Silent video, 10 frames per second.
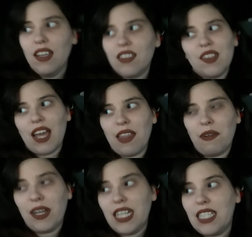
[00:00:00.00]
So now that
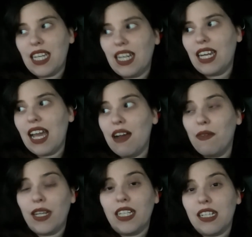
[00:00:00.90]
we're day night out,
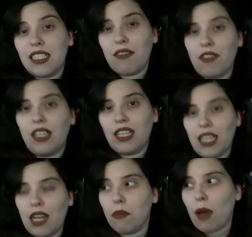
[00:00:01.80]
we are definitely
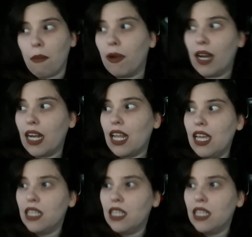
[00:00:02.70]
getting popcorn.